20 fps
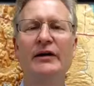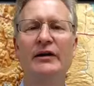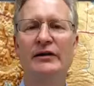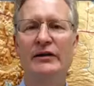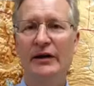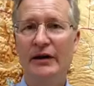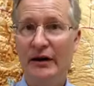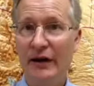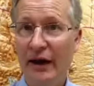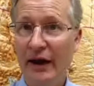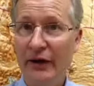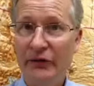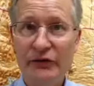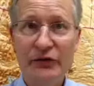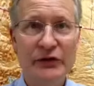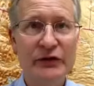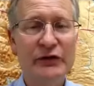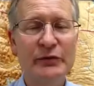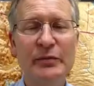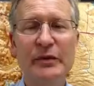They have to
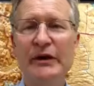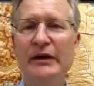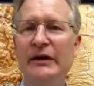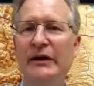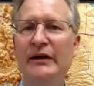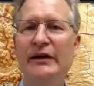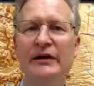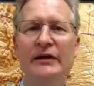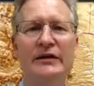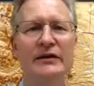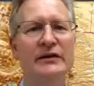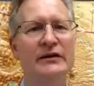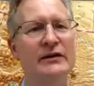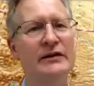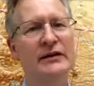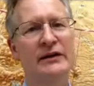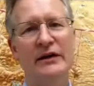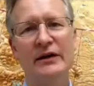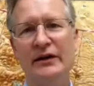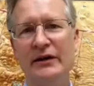speak.
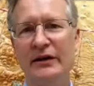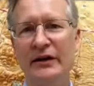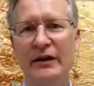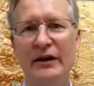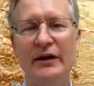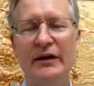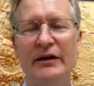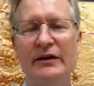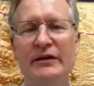They